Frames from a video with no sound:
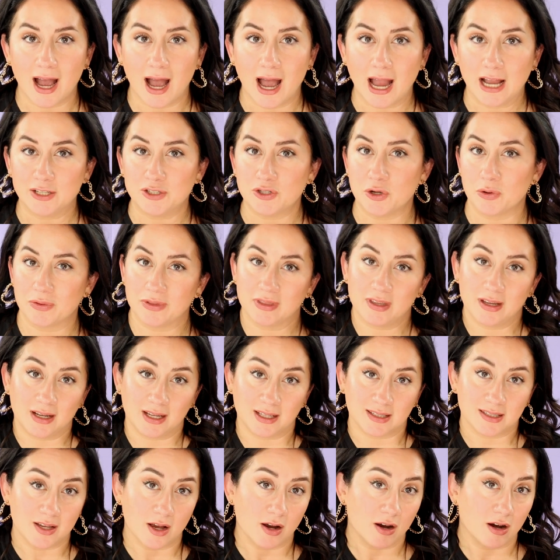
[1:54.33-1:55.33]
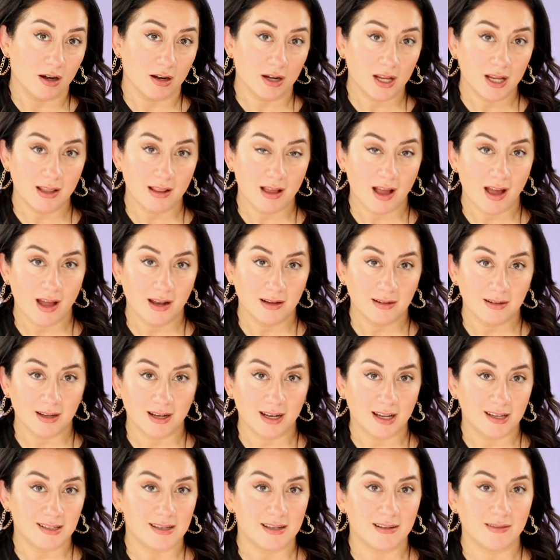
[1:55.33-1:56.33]
I don't think it's hurting that,
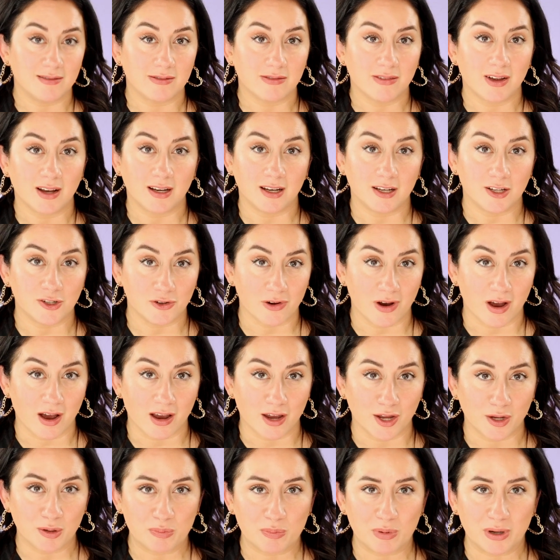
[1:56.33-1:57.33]
and I didn't find it drying,